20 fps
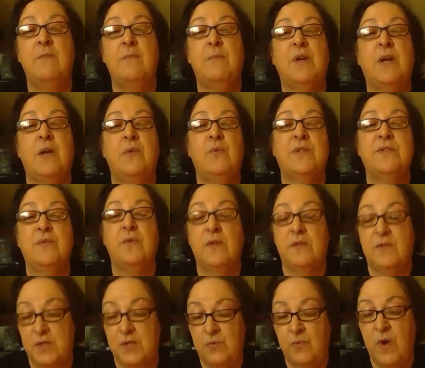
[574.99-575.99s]
But I
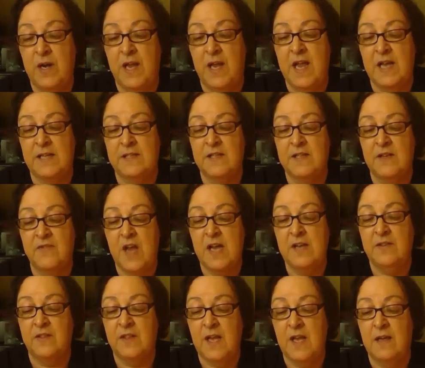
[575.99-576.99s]
do want to add to
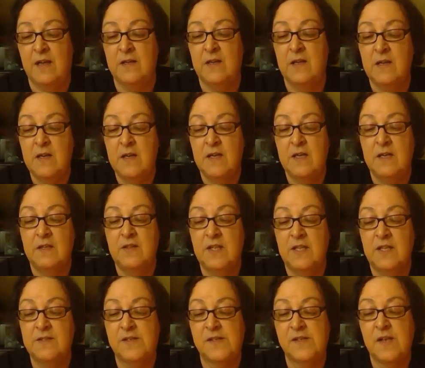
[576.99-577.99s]
that
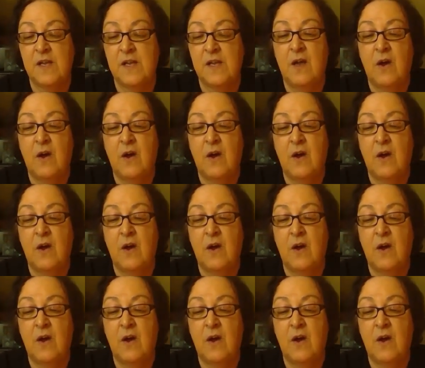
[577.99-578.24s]
this,